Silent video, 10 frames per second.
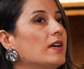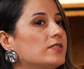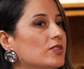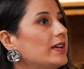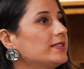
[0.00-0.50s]

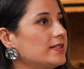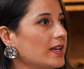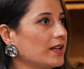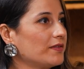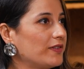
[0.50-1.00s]
So let's
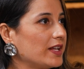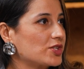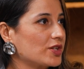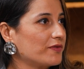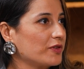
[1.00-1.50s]
take
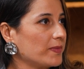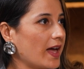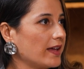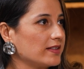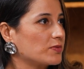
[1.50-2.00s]
inflation from
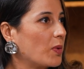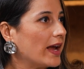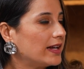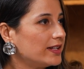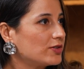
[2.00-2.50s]
that. It's
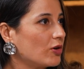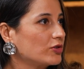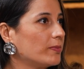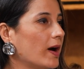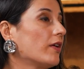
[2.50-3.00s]
widely talked
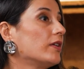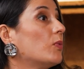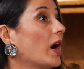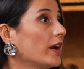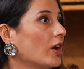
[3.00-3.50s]
about, and
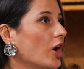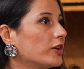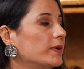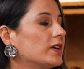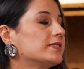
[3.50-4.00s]
why not?
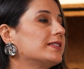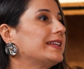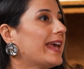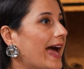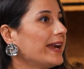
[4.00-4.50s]
Because it
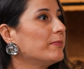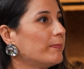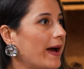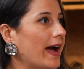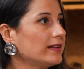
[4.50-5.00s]
can
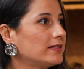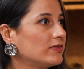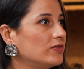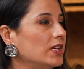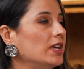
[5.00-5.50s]
impact
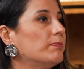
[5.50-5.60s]
the